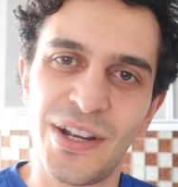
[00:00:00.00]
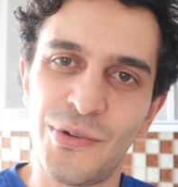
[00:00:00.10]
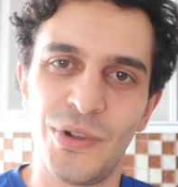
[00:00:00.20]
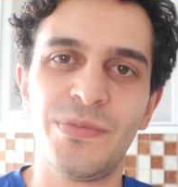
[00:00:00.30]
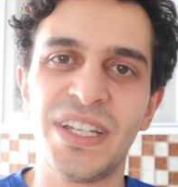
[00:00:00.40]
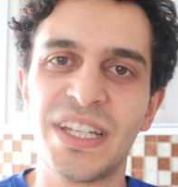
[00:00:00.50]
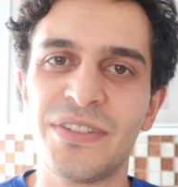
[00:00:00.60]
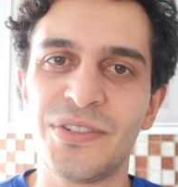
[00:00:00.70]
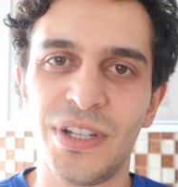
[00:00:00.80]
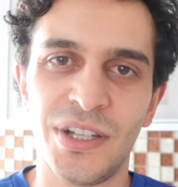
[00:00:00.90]
will be
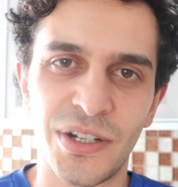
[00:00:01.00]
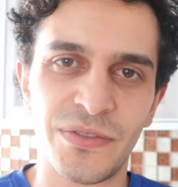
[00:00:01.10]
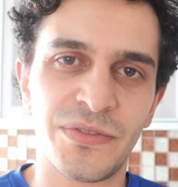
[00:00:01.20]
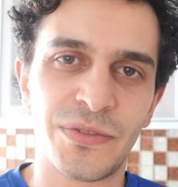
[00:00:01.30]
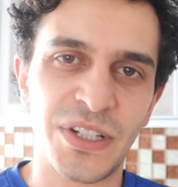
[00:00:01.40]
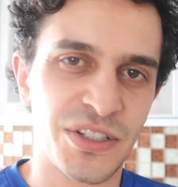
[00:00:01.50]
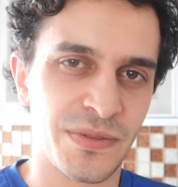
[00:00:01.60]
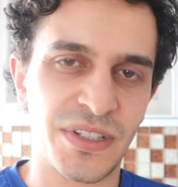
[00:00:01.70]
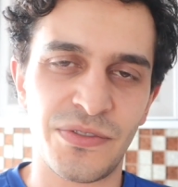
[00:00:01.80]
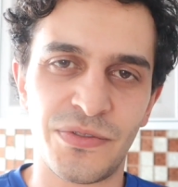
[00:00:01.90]
giving you a lot of information,
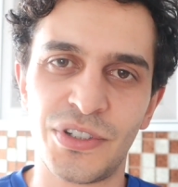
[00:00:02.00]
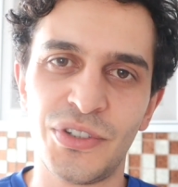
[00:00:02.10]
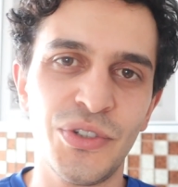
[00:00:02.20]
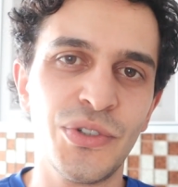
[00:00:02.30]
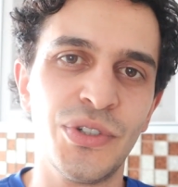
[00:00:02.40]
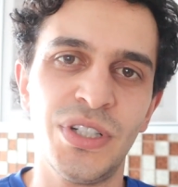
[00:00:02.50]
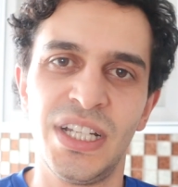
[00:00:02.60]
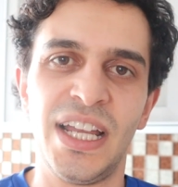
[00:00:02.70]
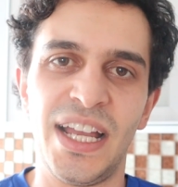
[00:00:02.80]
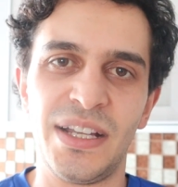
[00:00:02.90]
especially for new
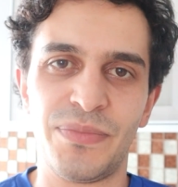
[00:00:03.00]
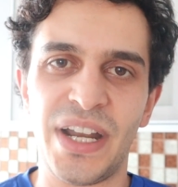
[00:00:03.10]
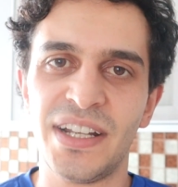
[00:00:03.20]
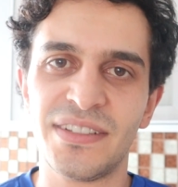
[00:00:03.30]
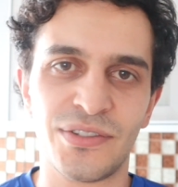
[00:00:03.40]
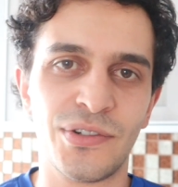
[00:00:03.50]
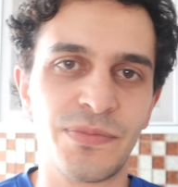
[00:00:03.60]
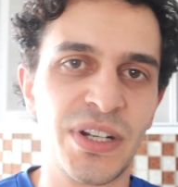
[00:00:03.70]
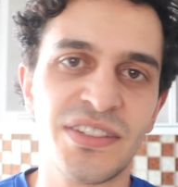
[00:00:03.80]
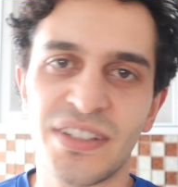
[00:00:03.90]
parents
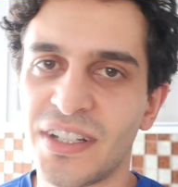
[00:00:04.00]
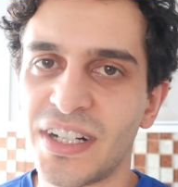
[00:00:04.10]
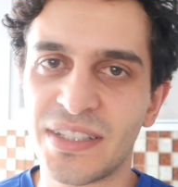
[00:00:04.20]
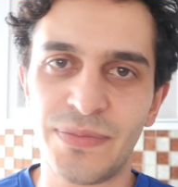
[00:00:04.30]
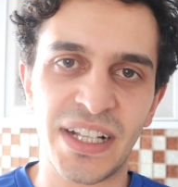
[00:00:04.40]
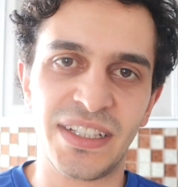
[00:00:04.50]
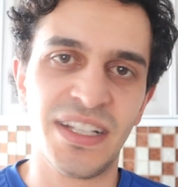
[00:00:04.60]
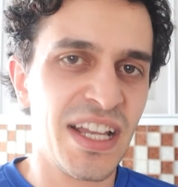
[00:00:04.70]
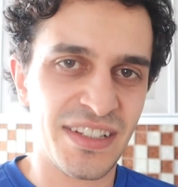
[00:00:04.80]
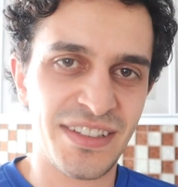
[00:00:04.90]
or parents that are
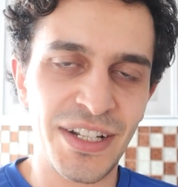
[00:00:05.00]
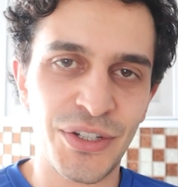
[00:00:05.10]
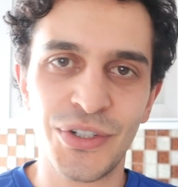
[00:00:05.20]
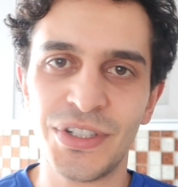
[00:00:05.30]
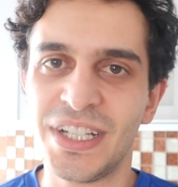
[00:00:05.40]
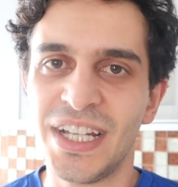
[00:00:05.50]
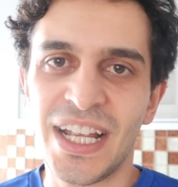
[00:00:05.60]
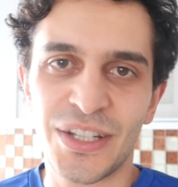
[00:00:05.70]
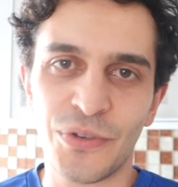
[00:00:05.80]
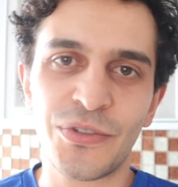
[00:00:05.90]
expecting. Stay tuned,
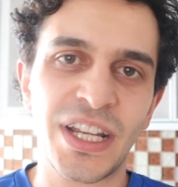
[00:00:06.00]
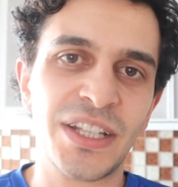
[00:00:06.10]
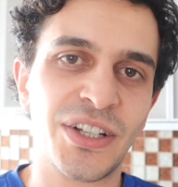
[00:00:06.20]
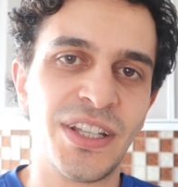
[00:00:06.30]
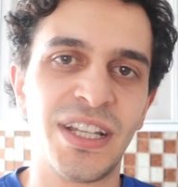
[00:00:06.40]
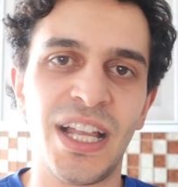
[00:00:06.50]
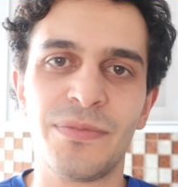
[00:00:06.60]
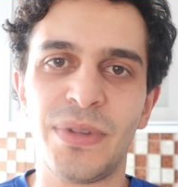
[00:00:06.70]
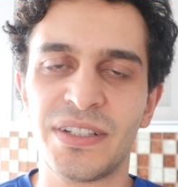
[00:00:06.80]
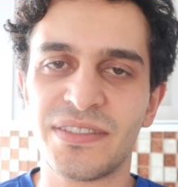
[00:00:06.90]
don't forget to hit the
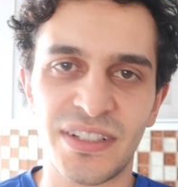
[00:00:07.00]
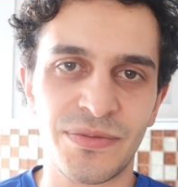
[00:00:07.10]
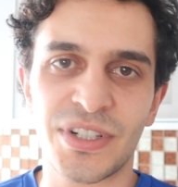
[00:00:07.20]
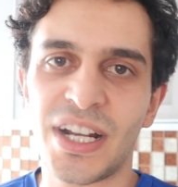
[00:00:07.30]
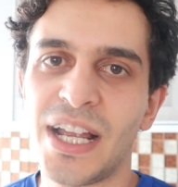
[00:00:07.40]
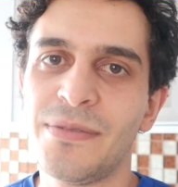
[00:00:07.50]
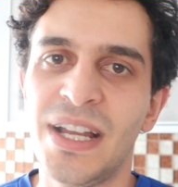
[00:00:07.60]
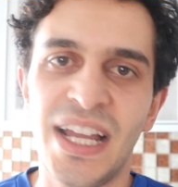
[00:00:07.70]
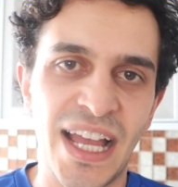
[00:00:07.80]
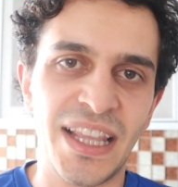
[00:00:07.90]
like button, subscribe
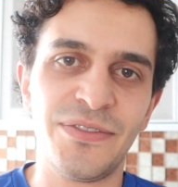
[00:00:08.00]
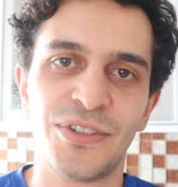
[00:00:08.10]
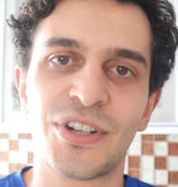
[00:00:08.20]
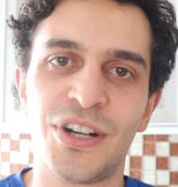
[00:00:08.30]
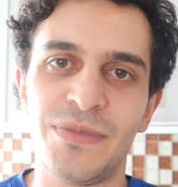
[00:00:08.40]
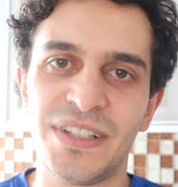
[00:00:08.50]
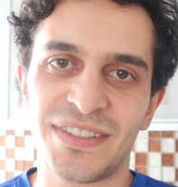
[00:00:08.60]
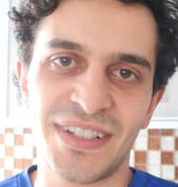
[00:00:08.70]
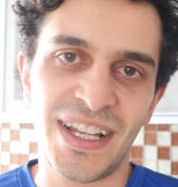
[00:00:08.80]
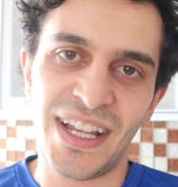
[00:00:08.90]
and leave your
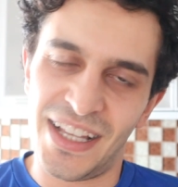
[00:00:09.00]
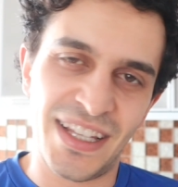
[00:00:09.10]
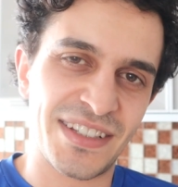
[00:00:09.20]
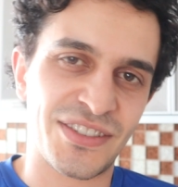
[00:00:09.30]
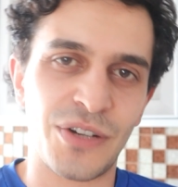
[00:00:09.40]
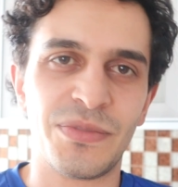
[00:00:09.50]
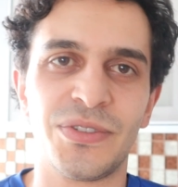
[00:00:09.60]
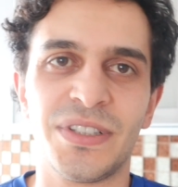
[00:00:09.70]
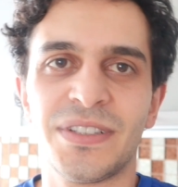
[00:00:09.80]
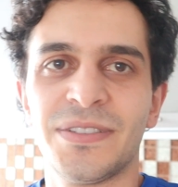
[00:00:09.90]
comments. Let's jump
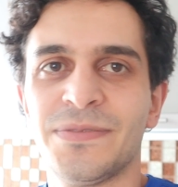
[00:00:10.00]
into it.